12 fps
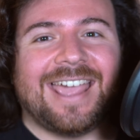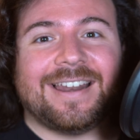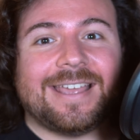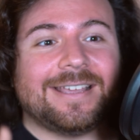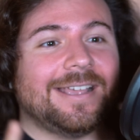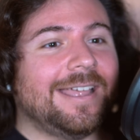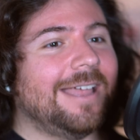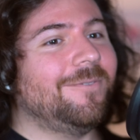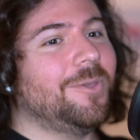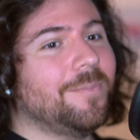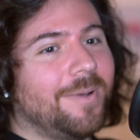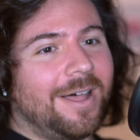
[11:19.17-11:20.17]
And like
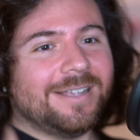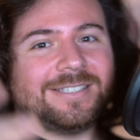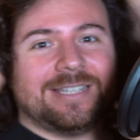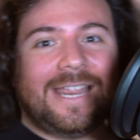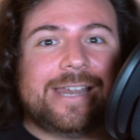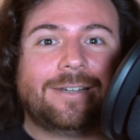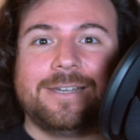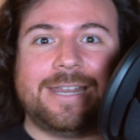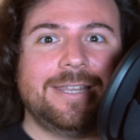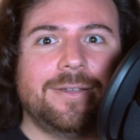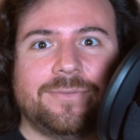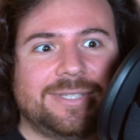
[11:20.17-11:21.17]
if you pause on
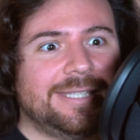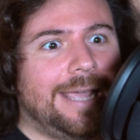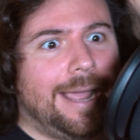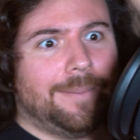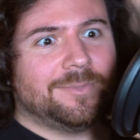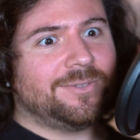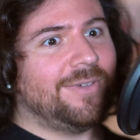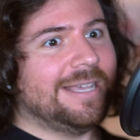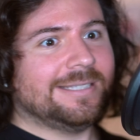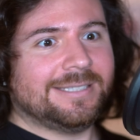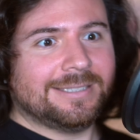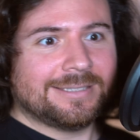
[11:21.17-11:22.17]
any of Sam's
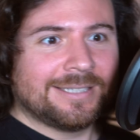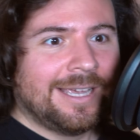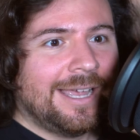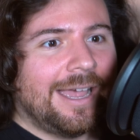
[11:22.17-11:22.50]
faces,